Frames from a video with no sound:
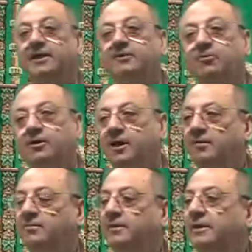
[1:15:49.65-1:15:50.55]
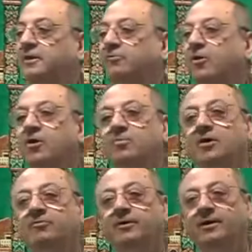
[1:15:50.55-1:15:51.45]
it will come in the form
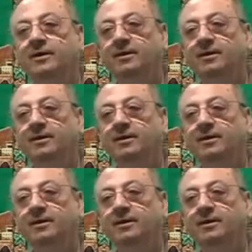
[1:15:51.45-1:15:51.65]
of a